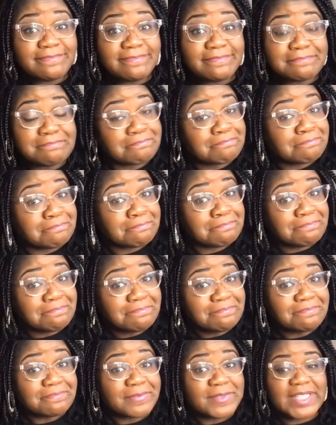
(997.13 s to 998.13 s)
hmm
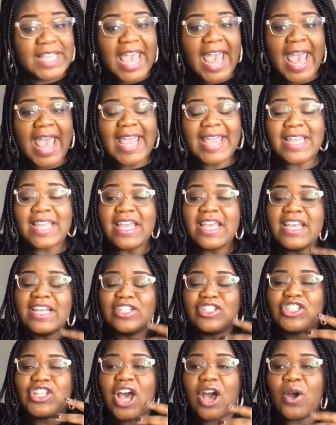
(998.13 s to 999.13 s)
okay
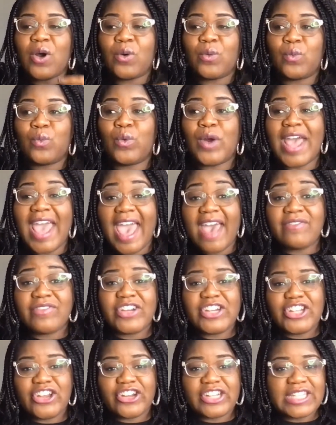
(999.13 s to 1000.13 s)
so whatever
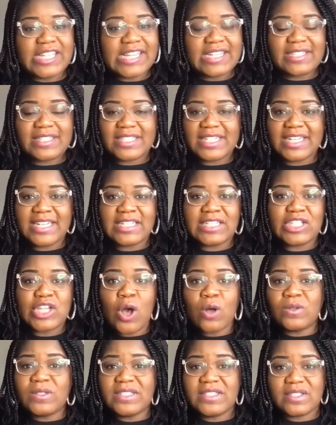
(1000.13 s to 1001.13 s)
your list is
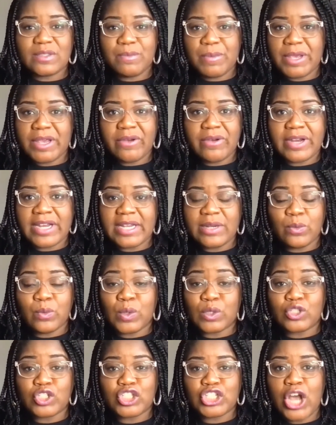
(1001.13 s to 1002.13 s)
holy spirit
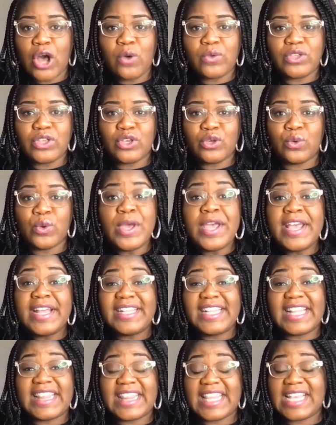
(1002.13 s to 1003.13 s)
will show you
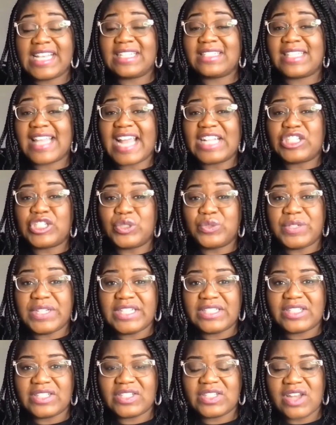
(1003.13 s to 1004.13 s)
the things that you
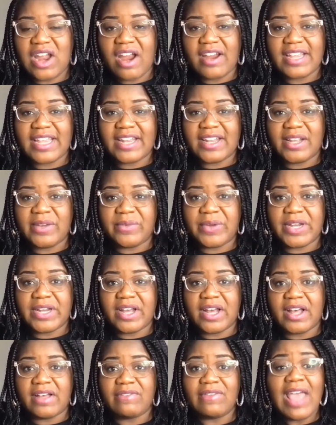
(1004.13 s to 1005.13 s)
need to start getting rid
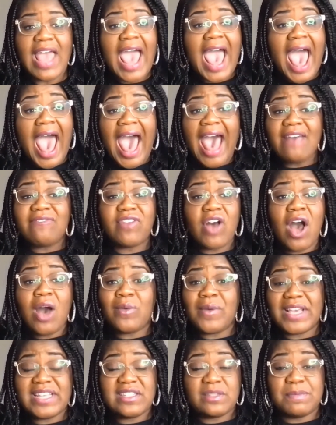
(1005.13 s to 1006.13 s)
of I've
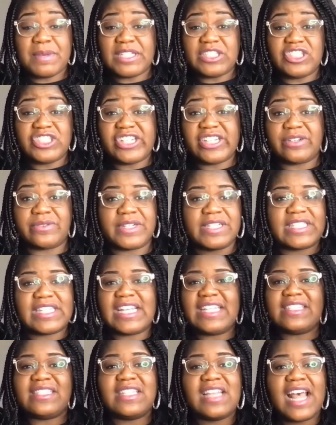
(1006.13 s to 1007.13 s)
always been generous.
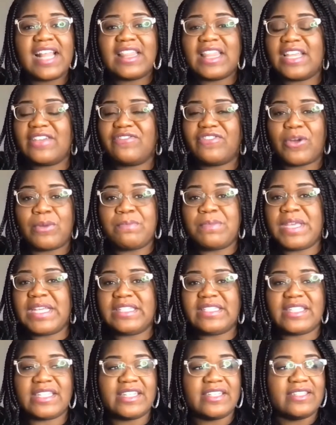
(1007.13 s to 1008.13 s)
It's nothing for me
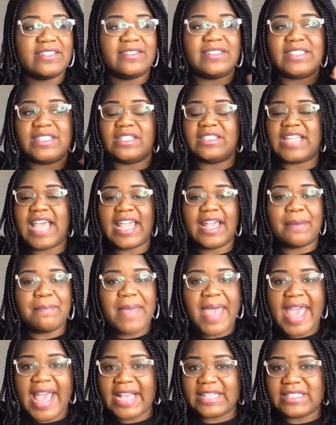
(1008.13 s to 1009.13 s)
to to take a
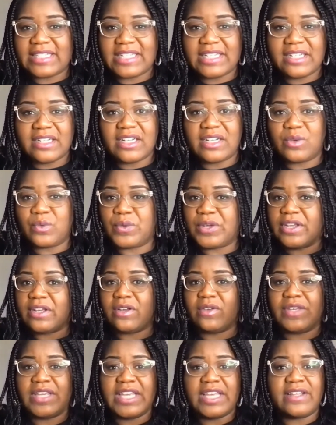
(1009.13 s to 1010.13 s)
bag to the
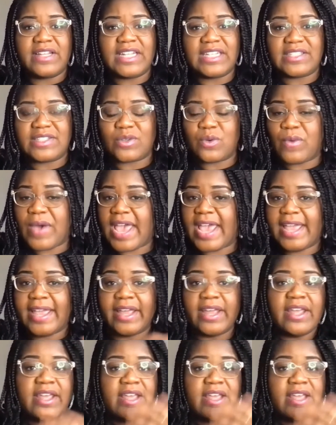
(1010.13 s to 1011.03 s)
Goodwill, give this away,